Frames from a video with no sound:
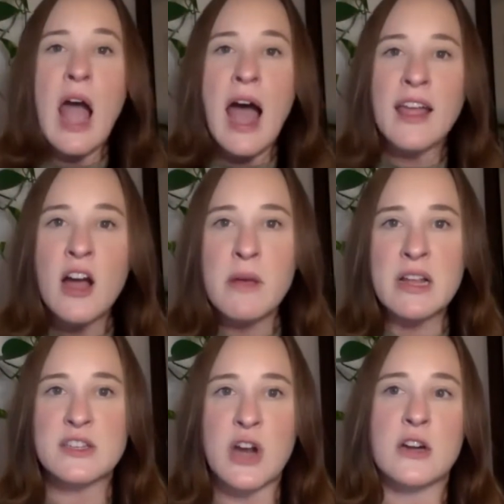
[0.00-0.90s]
I got my
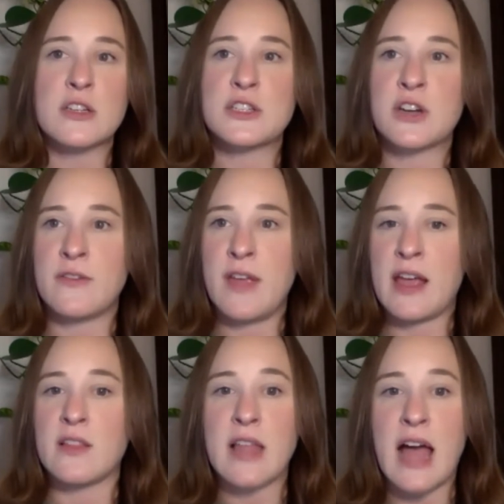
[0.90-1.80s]
start
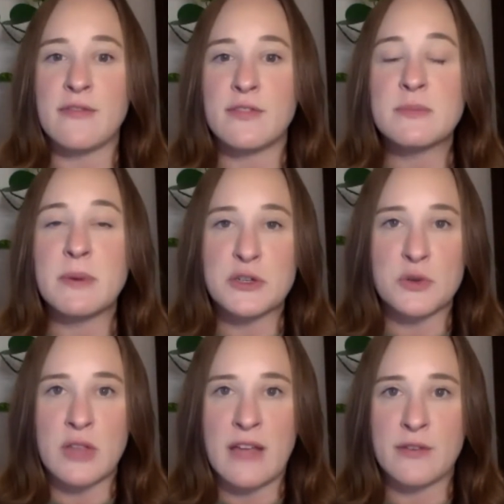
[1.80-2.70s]
serving
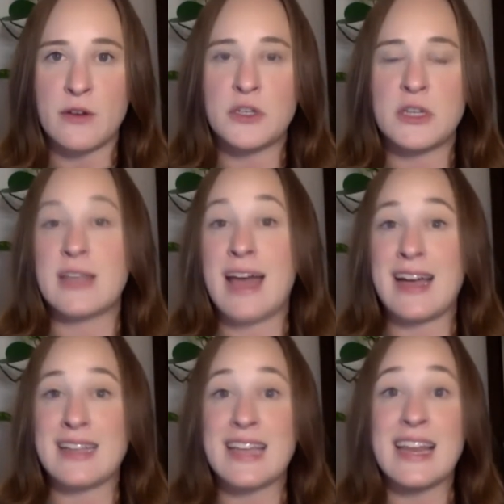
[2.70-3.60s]
spiritual life coaches
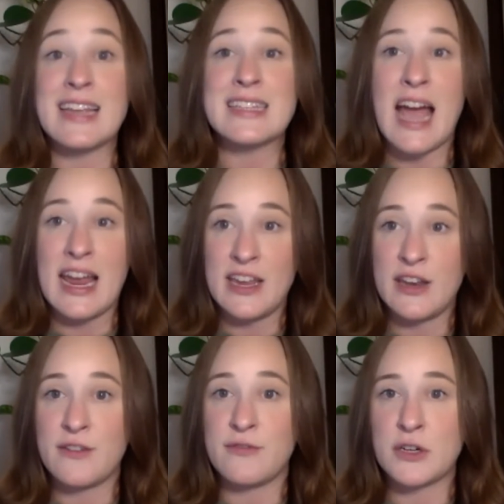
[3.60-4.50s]
as an
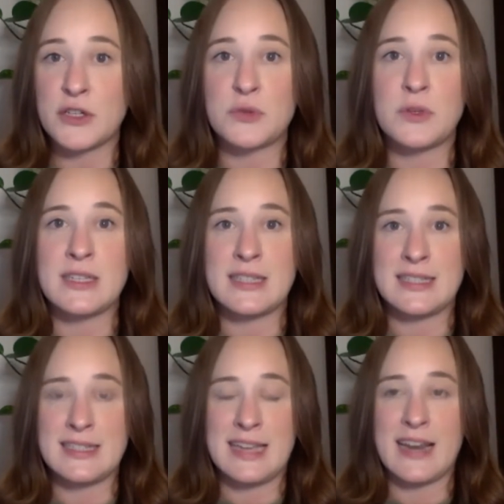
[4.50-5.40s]
executive virtual
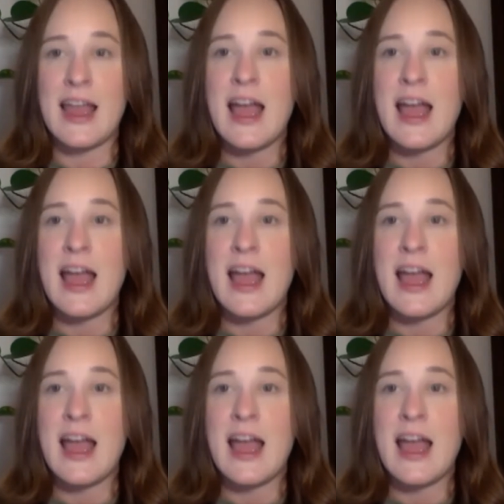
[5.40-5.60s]
assistant.